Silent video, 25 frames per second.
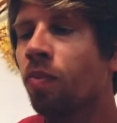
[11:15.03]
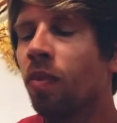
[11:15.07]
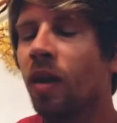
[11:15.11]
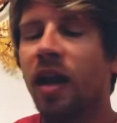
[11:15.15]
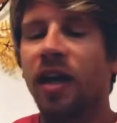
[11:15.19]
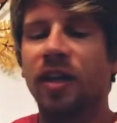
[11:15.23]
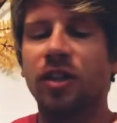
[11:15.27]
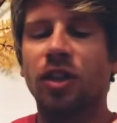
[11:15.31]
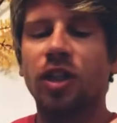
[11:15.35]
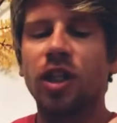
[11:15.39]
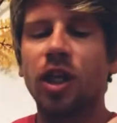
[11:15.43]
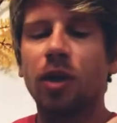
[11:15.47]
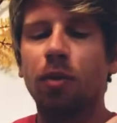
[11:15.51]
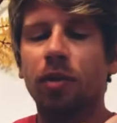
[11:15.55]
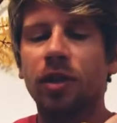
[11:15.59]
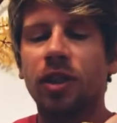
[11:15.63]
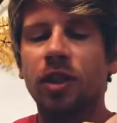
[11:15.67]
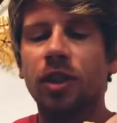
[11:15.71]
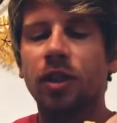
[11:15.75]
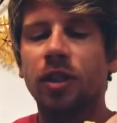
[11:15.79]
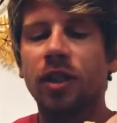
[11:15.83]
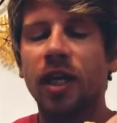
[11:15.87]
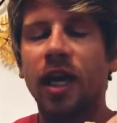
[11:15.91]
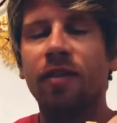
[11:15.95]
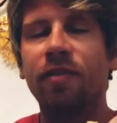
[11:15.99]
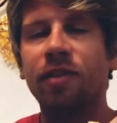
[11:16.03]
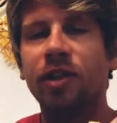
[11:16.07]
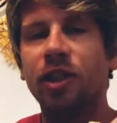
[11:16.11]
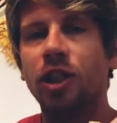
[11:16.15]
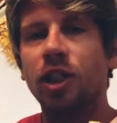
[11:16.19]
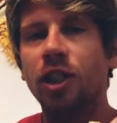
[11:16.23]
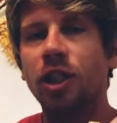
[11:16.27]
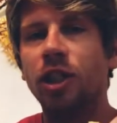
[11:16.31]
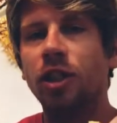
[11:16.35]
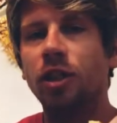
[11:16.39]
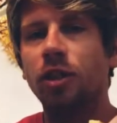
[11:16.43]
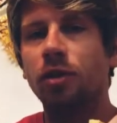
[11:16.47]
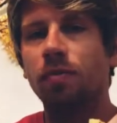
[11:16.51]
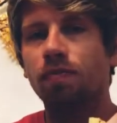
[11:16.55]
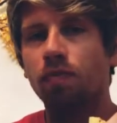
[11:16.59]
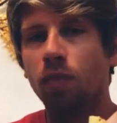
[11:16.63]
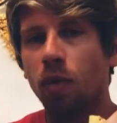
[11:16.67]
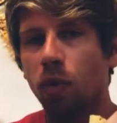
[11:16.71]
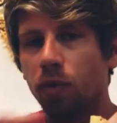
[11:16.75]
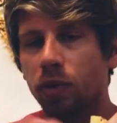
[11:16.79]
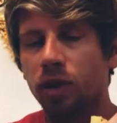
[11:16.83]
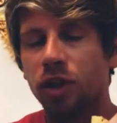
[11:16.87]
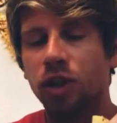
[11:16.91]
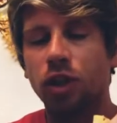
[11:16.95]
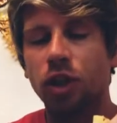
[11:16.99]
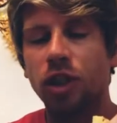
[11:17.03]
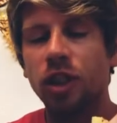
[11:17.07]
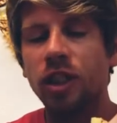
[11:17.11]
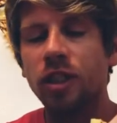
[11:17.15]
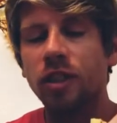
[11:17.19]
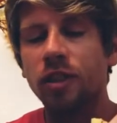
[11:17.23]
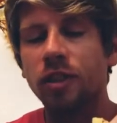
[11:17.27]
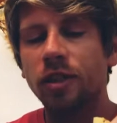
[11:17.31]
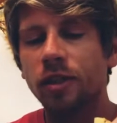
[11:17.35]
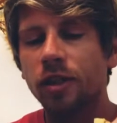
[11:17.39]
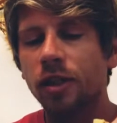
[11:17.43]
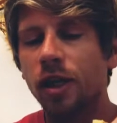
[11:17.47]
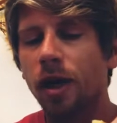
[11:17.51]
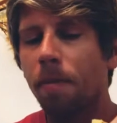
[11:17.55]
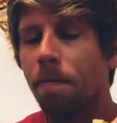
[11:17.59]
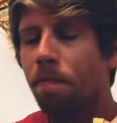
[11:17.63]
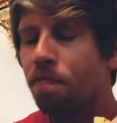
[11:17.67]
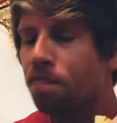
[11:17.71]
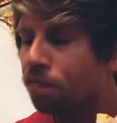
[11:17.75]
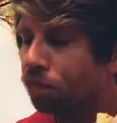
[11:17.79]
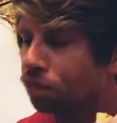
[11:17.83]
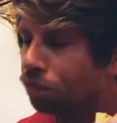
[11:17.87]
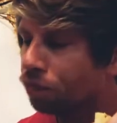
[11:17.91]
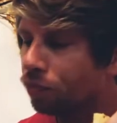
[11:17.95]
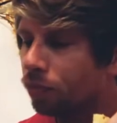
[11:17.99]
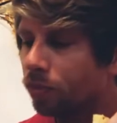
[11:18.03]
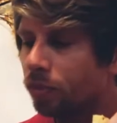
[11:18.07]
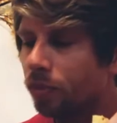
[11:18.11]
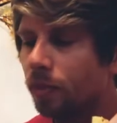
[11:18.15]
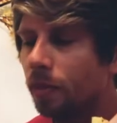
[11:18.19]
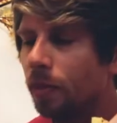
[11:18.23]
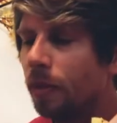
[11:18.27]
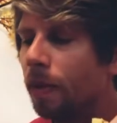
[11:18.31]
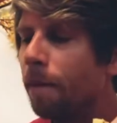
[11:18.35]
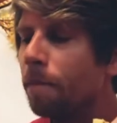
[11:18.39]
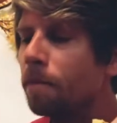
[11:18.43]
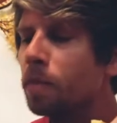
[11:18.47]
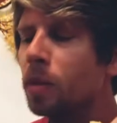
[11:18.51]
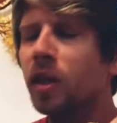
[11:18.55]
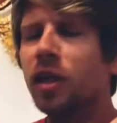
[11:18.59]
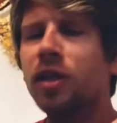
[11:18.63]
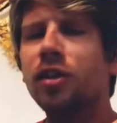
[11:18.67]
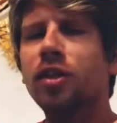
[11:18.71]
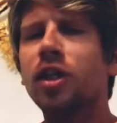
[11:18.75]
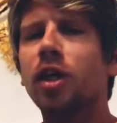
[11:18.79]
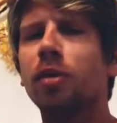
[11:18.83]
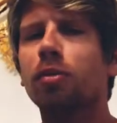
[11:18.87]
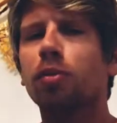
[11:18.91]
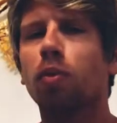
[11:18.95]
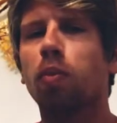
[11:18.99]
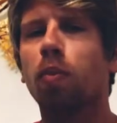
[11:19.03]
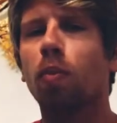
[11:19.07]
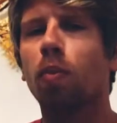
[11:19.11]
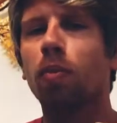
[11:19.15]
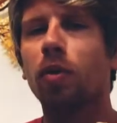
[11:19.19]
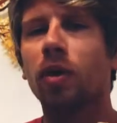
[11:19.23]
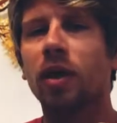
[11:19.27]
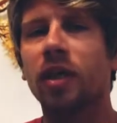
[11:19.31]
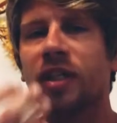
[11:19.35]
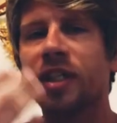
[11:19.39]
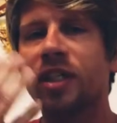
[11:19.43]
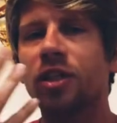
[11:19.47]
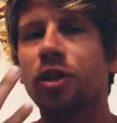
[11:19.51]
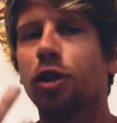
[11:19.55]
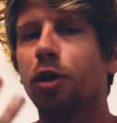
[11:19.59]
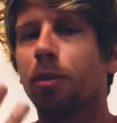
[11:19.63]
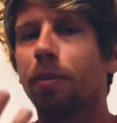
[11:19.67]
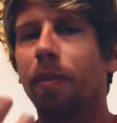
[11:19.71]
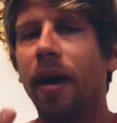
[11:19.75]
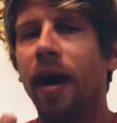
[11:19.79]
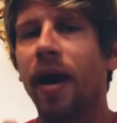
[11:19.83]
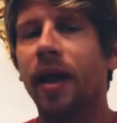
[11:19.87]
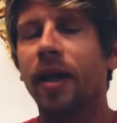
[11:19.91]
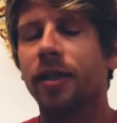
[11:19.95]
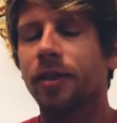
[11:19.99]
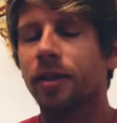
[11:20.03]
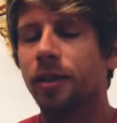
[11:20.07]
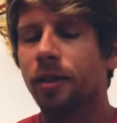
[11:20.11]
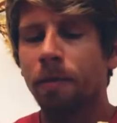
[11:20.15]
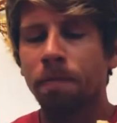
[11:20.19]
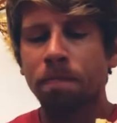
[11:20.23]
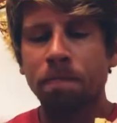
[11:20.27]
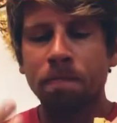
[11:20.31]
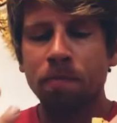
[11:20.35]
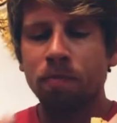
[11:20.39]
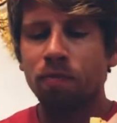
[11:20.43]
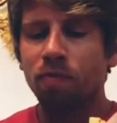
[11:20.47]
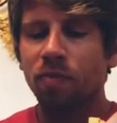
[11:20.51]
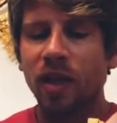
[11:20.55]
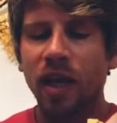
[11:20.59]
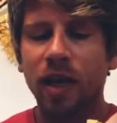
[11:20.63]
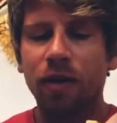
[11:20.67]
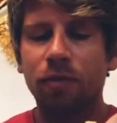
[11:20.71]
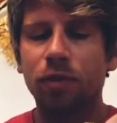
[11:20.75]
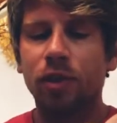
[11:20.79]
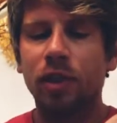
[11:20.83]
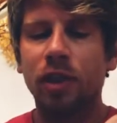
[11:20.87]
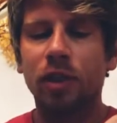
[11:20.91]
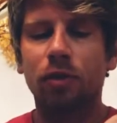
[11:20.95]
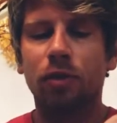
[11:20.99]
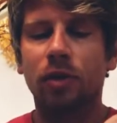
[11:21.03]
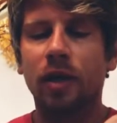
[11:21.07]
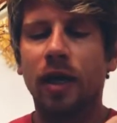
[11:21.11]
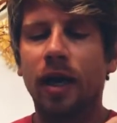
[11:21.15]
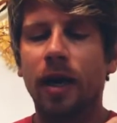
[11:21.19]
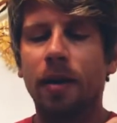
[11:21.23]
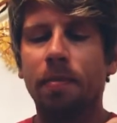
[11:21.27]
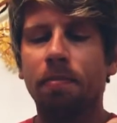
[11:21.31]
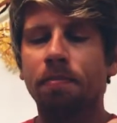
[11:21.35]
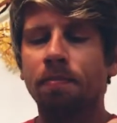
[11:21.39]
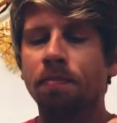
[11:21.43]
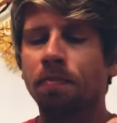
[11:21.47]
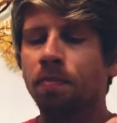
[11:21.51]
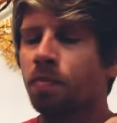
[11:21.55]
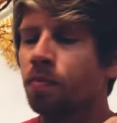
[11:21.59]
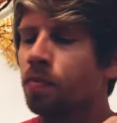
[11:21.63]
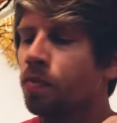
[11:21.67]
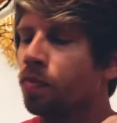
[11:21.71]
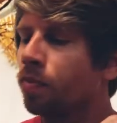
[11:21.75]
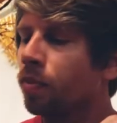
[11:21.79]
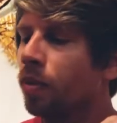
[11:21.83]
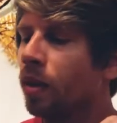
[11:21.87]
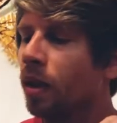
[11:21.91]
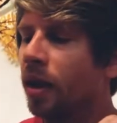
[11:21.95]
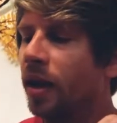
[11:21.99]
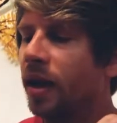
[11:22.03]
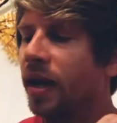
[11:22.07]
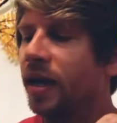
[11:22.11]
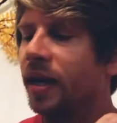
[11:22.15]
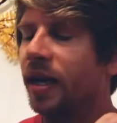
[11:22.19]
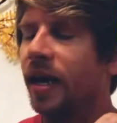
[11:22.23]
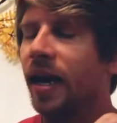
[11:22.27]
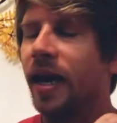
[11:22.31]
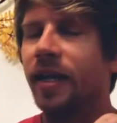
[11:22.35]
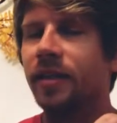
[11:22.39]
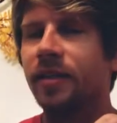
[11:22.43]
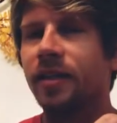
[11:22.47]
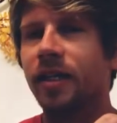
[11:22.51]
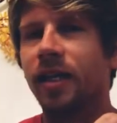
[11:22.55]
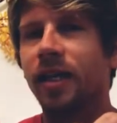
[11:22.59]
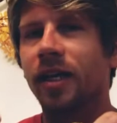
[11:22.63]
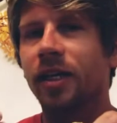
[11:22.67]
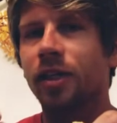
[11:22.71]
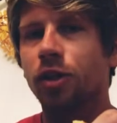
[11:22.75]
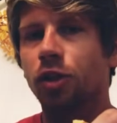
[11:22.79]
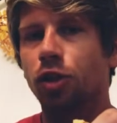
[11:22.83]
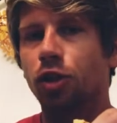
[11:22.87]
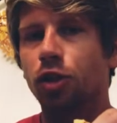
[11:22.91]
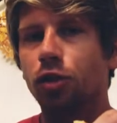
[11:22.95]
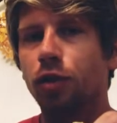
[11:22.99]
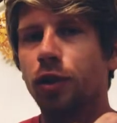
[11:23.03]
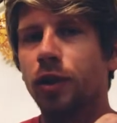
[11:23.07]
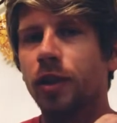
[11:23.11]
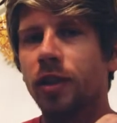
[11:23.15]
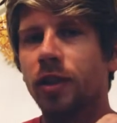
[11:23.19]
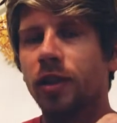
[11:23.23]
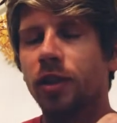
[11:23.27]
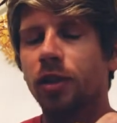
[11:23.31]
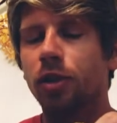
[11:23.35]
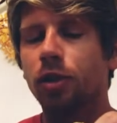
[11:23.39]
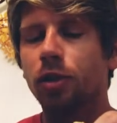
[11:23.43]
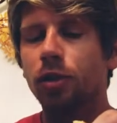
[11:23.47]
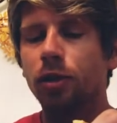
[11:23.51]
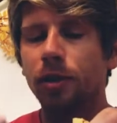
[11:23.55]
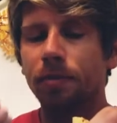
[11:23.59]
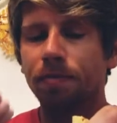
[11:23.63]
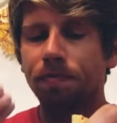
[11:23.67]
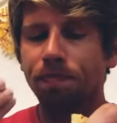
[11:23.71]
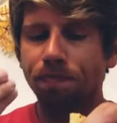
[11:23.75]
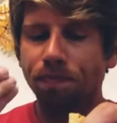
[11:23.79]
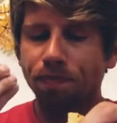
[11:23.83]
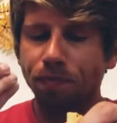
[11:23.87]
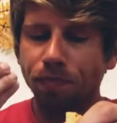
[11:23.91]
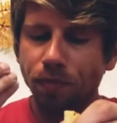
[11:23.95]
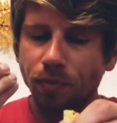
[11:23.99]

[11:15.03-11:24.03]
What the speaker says: And see, with this heavy cheese, with the cheese and stuff, this helps cleanse your palates every single time. And it has that kind of juiciness to it.